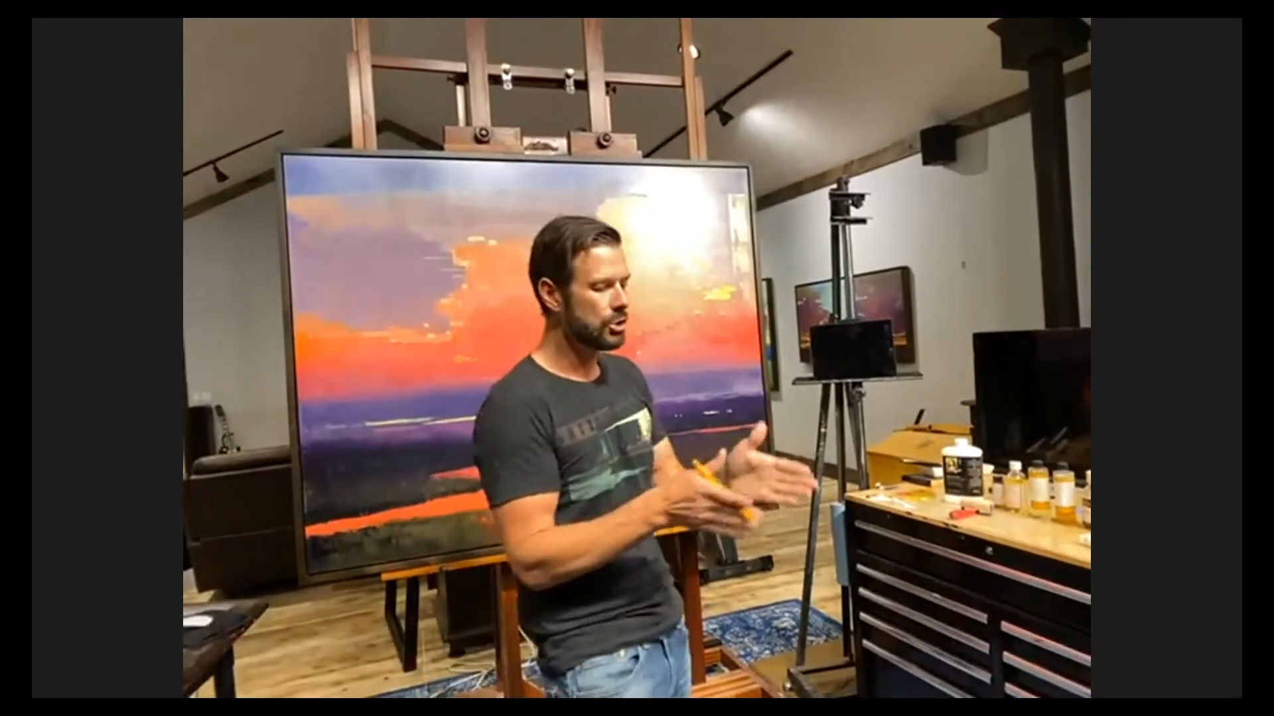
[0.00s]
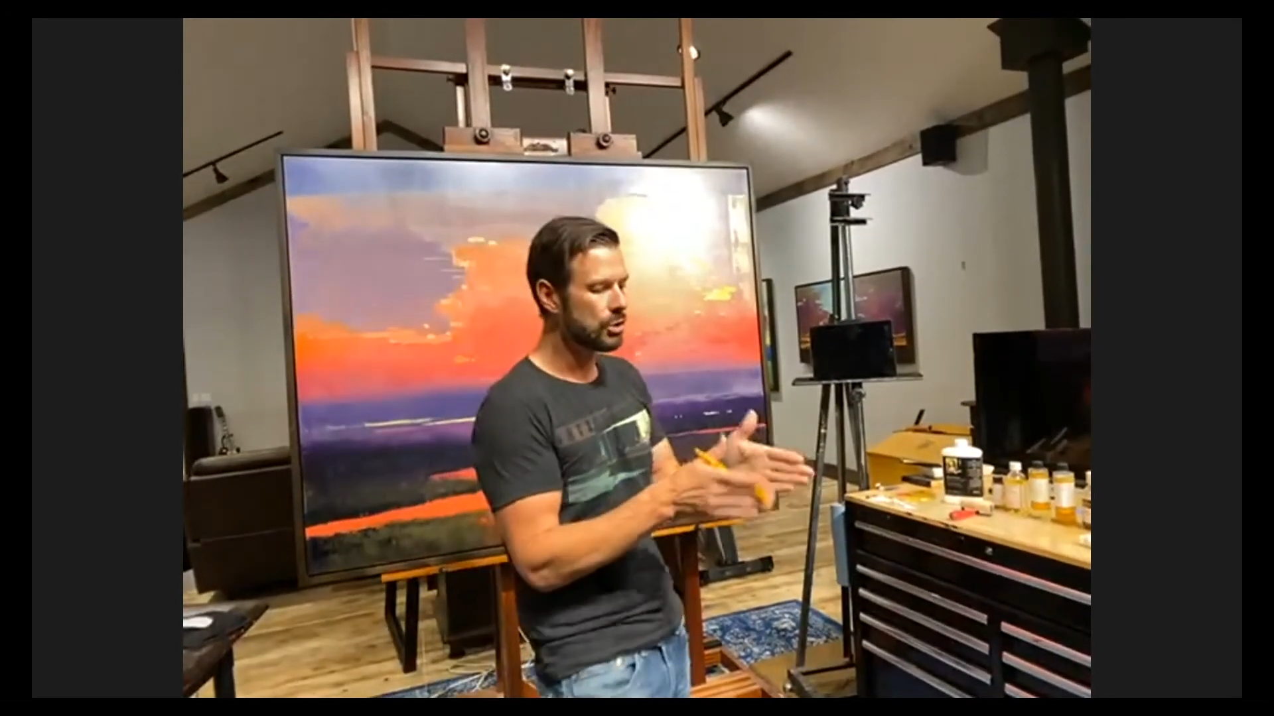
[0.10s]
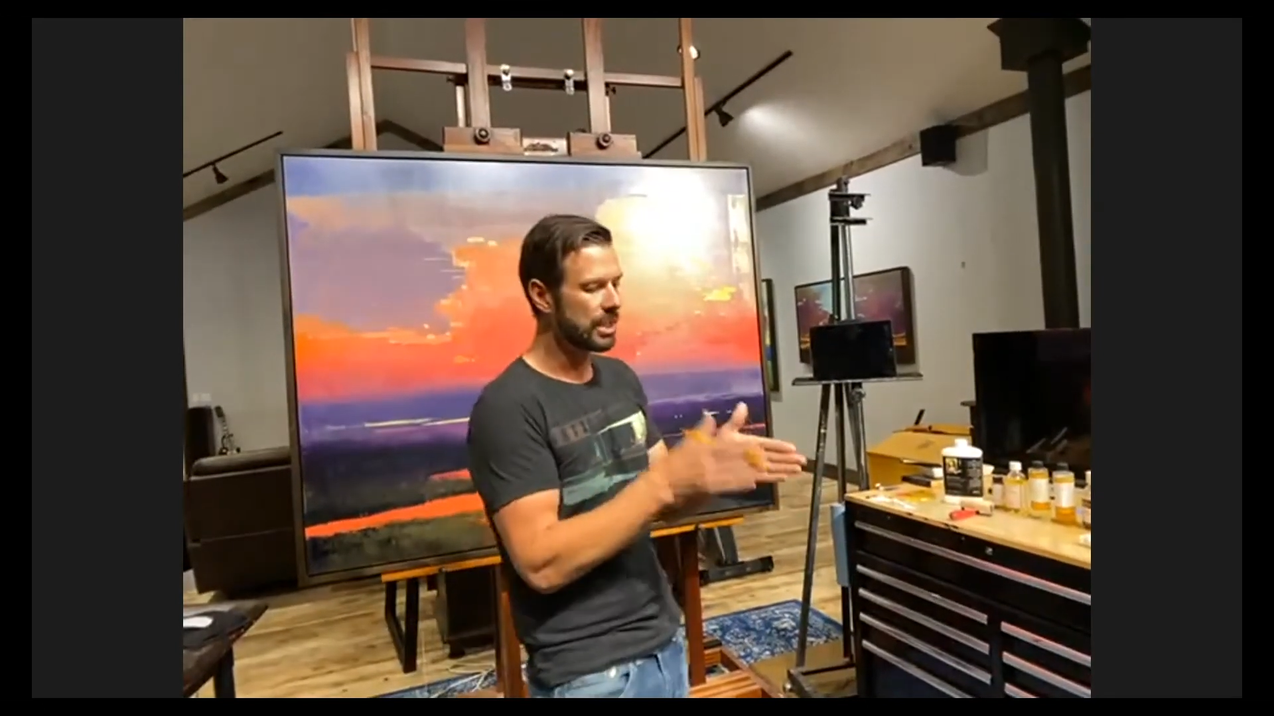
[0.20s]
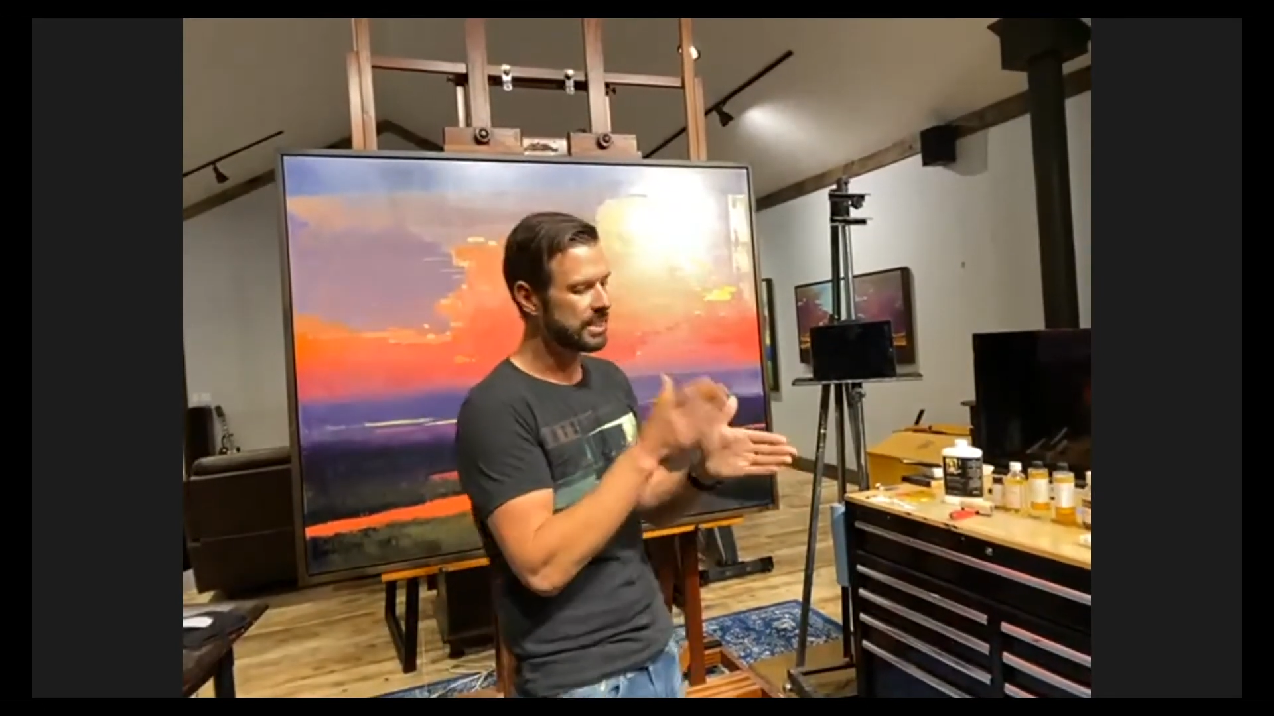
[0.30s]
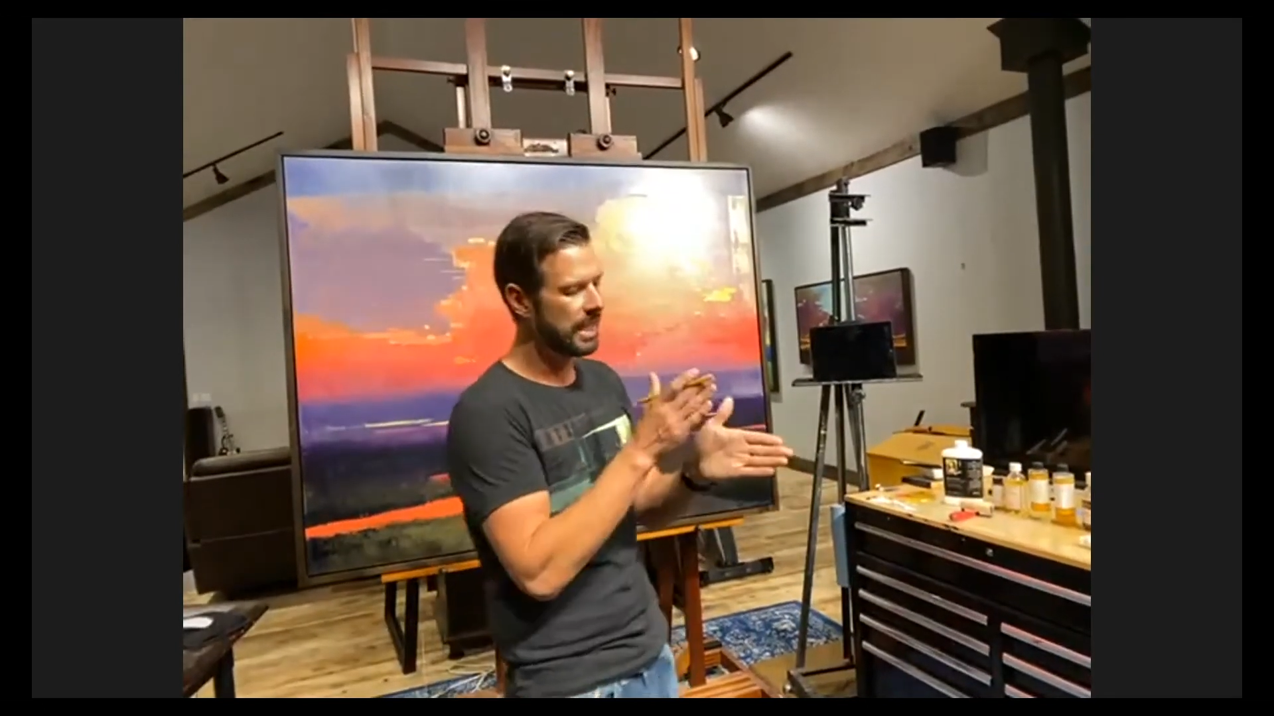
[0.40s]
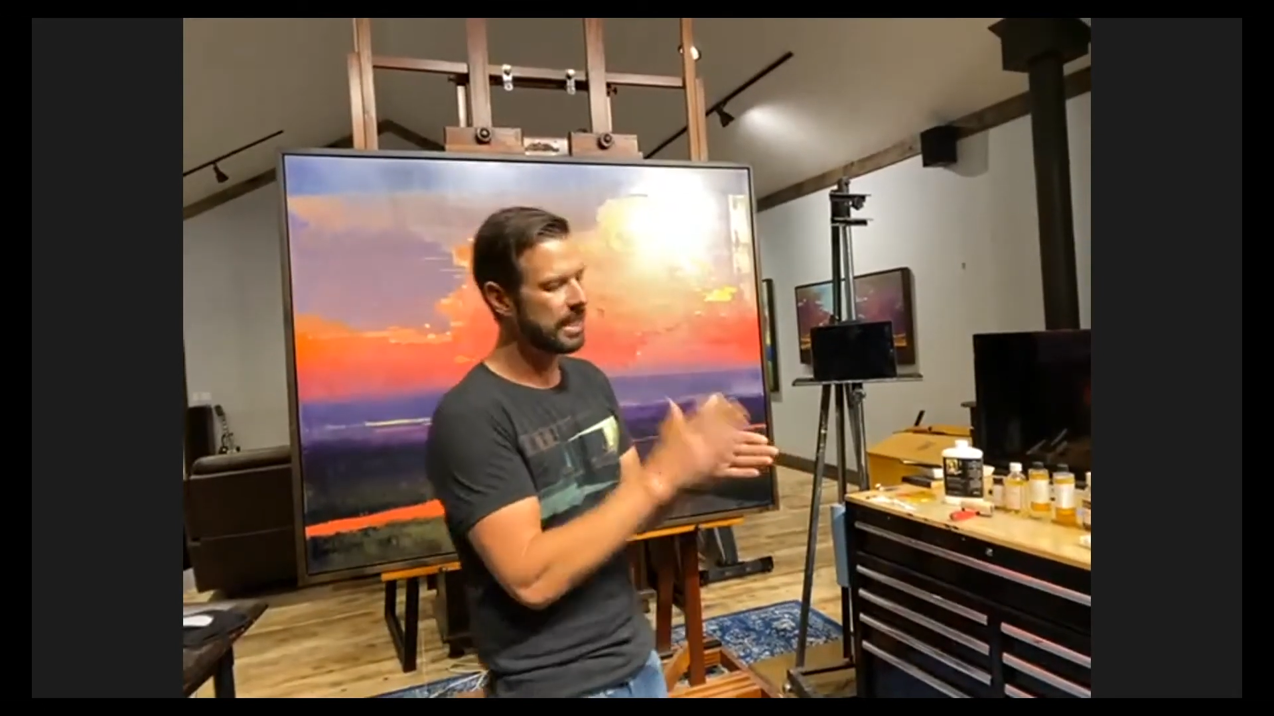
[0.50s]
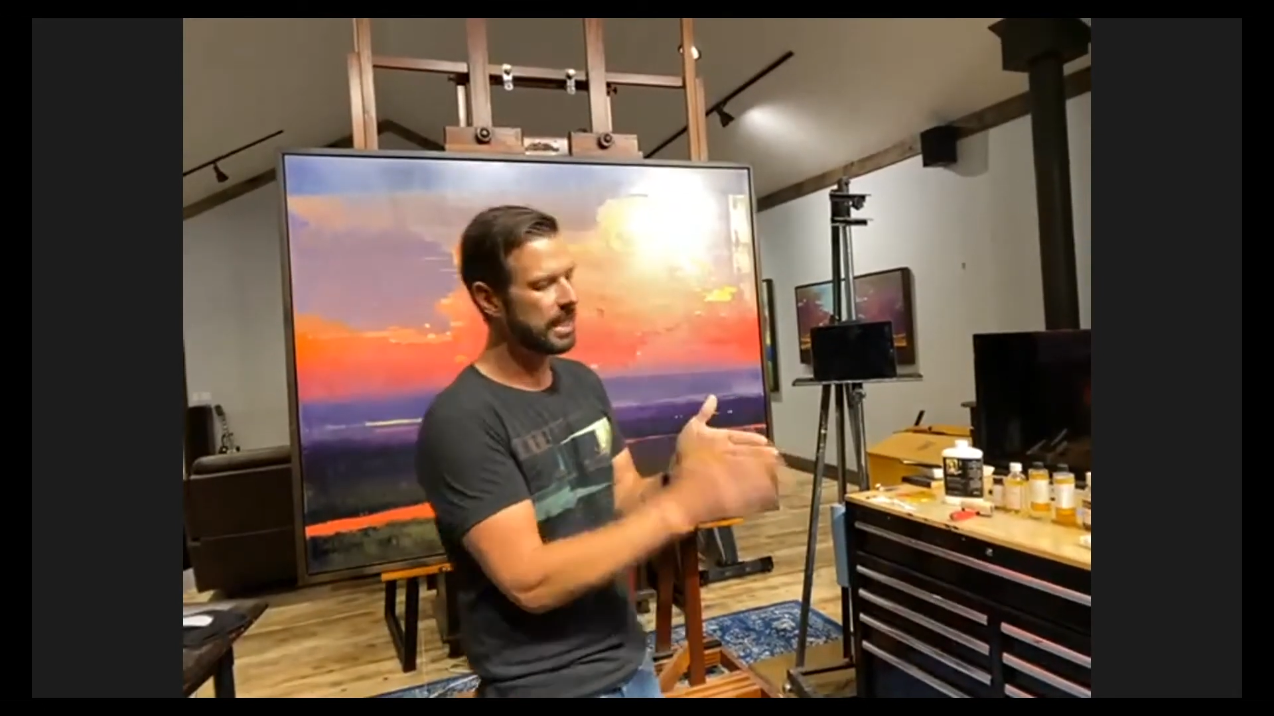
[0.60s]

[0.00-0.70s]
can take